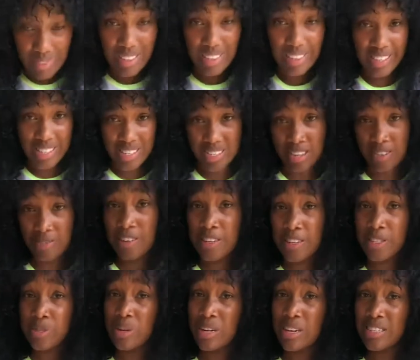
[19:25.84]
yourself as
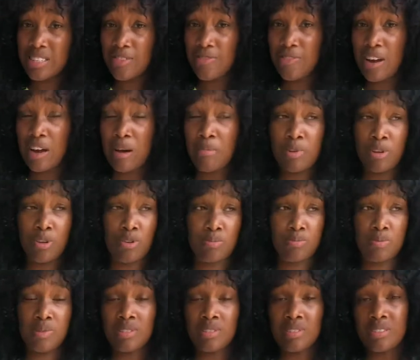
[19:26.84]
well as your family or
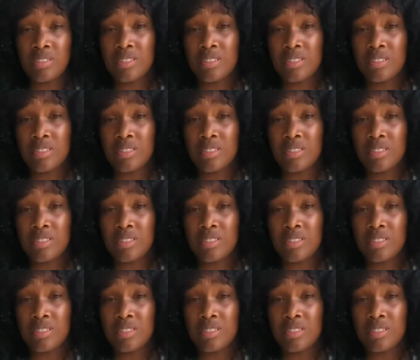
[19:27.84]
persons